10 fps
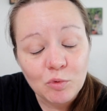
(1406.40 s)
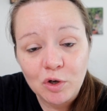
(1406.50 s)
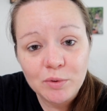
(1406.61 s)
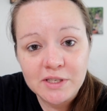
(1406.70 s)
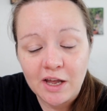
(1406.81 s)

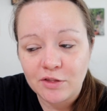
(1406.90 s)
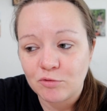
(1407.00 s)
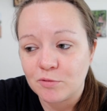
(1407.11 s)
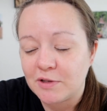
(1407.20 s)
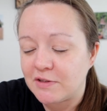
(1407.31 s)
Will was not in
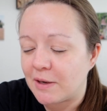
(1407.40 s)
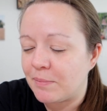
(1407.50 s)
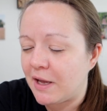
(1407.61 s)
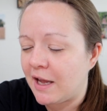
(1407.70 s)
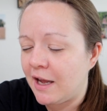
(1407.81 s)
the room, so I was
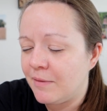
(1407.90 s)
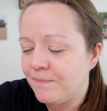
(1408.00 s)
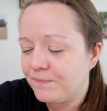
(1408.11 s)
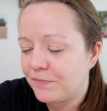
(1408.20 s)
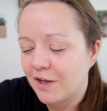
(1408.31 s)
like,
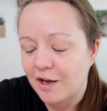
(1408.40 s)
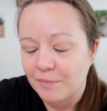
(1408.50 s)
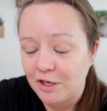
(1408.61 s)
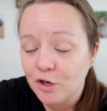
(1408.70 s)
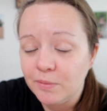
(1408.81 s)
babe,
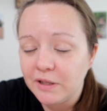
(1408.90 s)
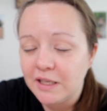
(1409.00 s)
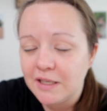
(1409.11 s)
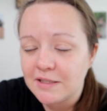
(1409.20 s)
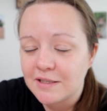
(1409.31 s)
come here,
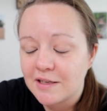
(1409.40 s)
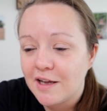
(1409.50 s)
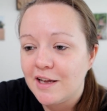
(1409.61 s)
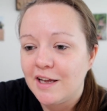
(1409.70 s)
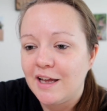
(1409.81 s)
please.
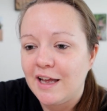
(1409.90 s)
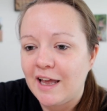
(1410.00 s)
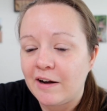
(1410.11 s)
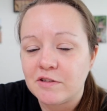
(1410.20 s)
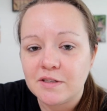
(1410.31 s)

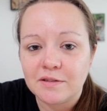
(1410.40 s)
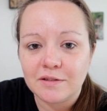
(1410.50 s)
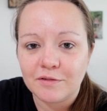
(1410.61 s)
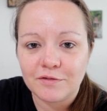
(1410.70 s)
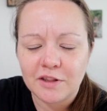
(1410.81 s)
And I was,
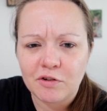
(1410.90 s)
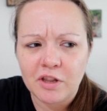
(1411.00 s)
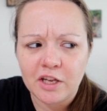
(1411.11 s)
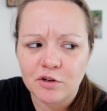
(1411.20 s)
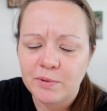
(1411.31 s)
they were
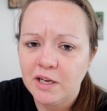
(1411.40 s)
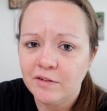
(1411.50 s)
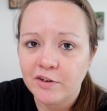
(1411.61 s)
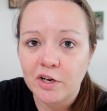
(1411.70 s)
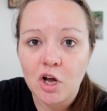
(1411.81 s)
like, you're
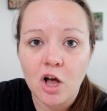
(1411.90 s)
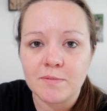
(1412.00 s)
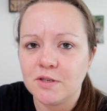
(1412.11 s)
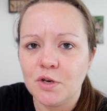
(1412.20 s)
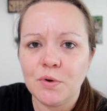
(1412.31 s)
being very
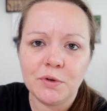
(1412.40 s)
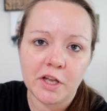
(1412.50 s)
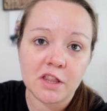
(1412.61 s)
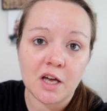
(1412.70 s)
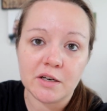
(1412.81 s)
calm. So no one
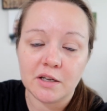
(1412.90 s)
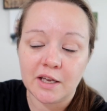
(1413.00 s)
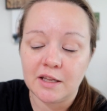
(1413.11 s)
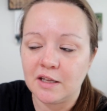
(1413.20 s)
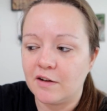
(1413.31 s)
really thought
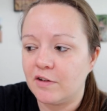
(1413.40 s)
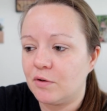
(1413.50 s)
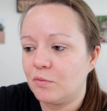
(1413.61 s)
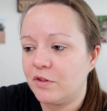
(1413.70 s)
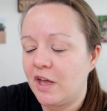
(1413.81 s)
anything of
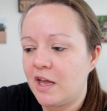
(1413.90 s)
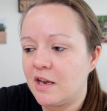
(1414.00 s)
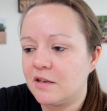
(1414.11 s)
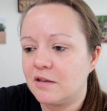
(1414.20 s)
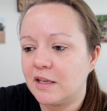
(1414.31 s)
it. Well,
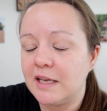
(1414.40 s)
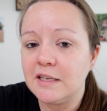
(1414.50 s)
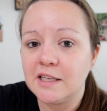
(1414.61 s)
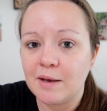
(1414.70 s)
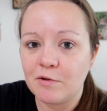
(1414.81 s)
then the
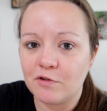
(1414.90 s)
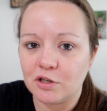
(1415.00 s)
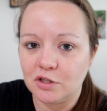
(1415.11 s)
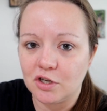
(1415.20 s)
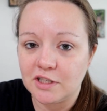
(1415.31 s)
kids came over
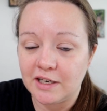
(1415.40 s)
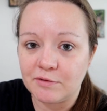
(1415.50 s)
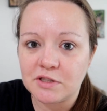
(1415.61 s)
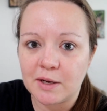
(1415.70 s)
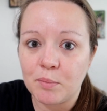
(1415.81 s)
and looked and
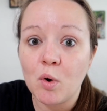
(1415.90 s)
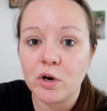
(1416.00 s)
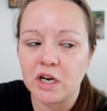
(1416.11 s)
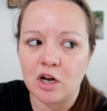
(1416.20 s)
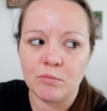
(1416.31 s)
it was like
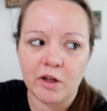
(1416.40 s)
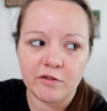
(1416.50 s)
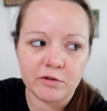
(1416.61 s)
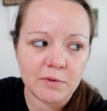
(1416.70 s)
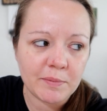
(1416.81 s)
pouring out
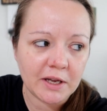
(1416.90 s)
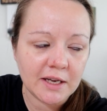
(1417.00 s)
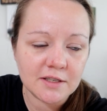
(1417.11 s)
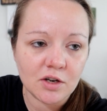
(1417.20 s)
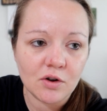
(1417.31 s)
blood from my
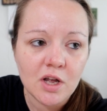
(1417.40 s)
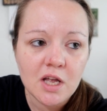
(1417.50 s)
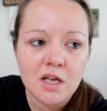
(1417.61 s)
pinky toe.